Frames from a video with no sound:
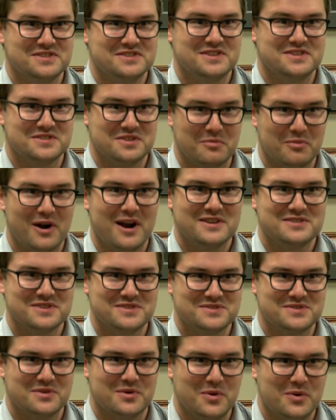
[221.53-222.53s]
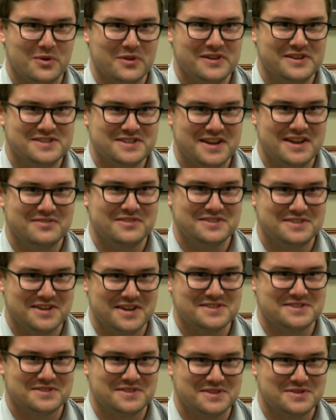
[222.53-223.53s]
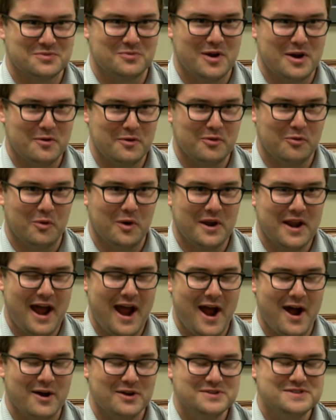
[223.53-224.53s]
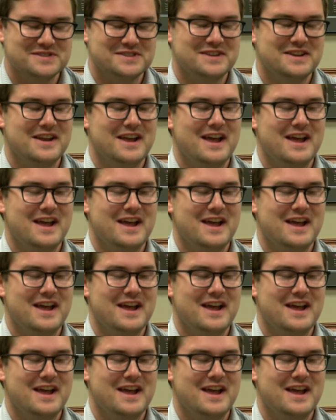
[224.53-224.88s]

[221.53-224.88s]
because Nebraska is the only state that does it this way with one house.